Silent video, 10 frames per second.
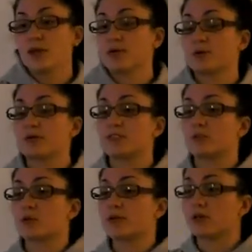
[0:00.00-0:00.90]
It produces
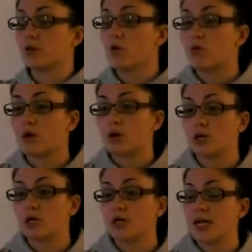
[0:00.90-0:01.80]
more than
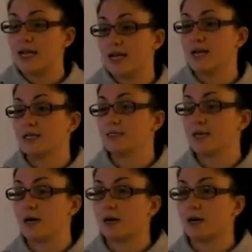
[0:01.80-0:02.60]
corn and